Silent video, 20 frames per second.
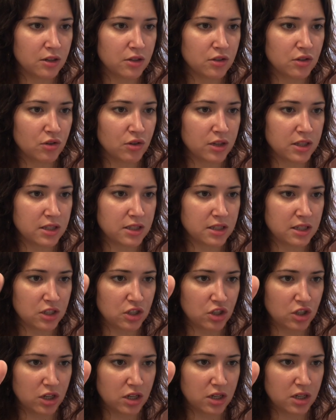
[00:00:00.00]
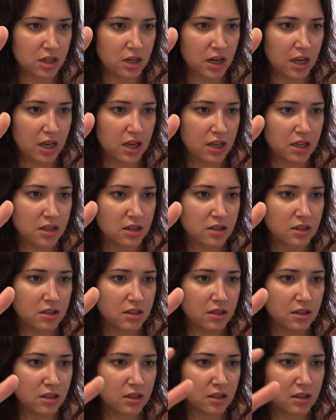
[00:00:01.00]
transition and
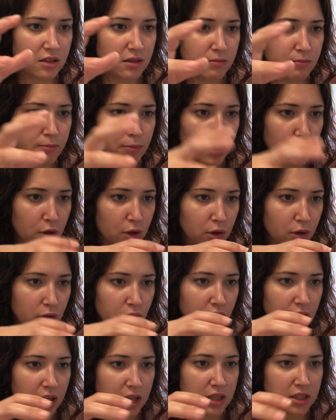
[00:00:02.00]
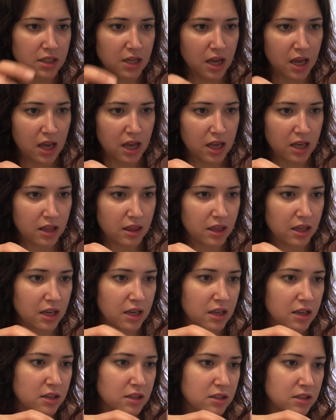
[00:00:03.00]
birth and death,
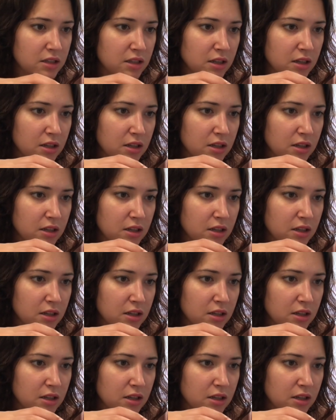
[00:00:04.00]
and